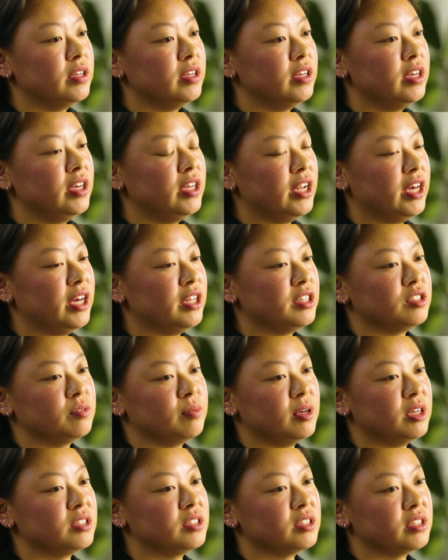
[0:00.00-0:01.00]
enhanced
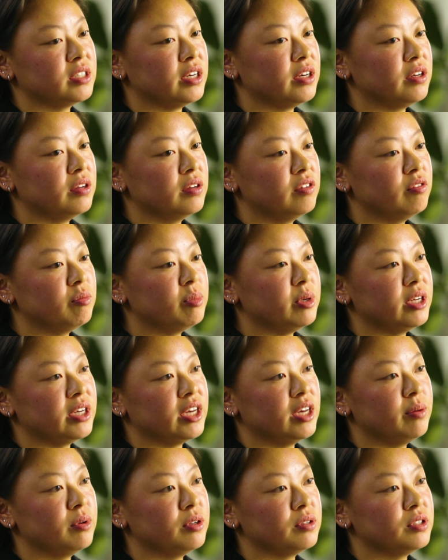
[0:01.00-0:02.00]
my skill of being
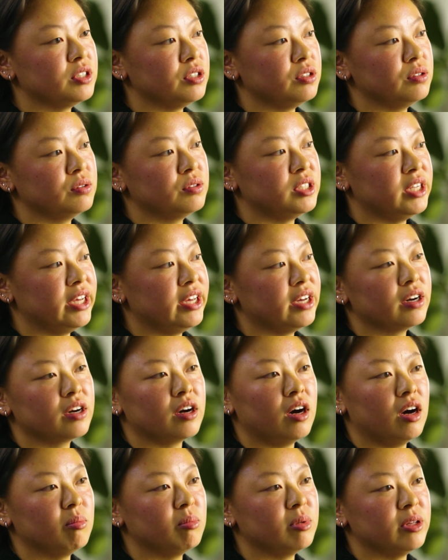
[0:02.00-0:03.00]
able to take a
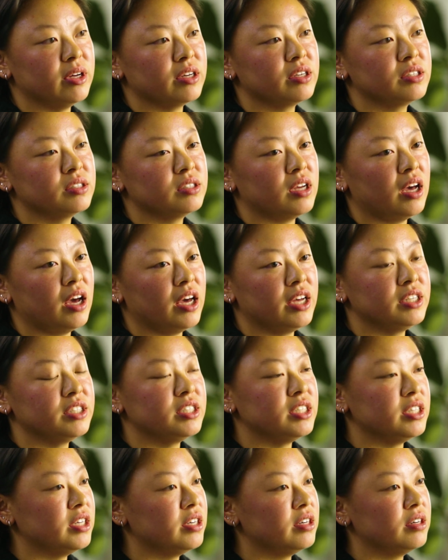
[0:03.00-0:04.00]
complex
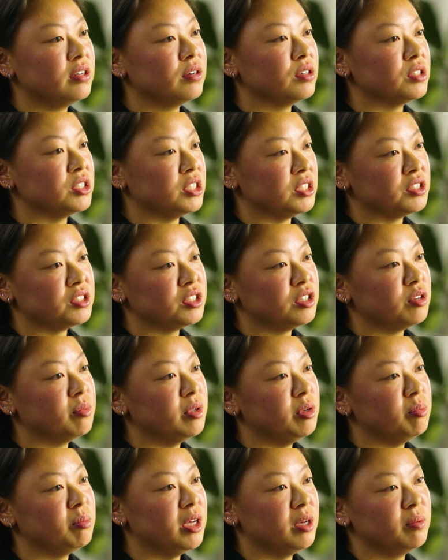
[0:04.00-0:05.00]
idea or system
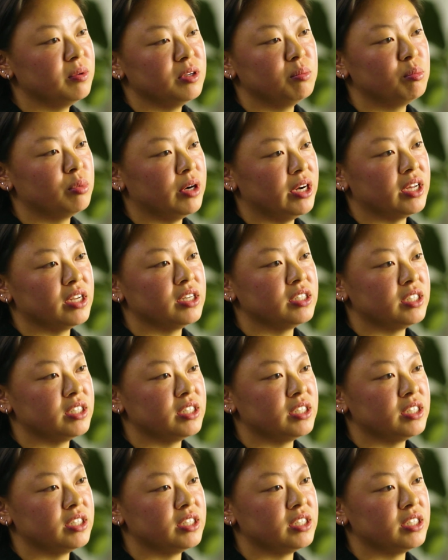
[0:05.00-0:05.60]
and be able to break it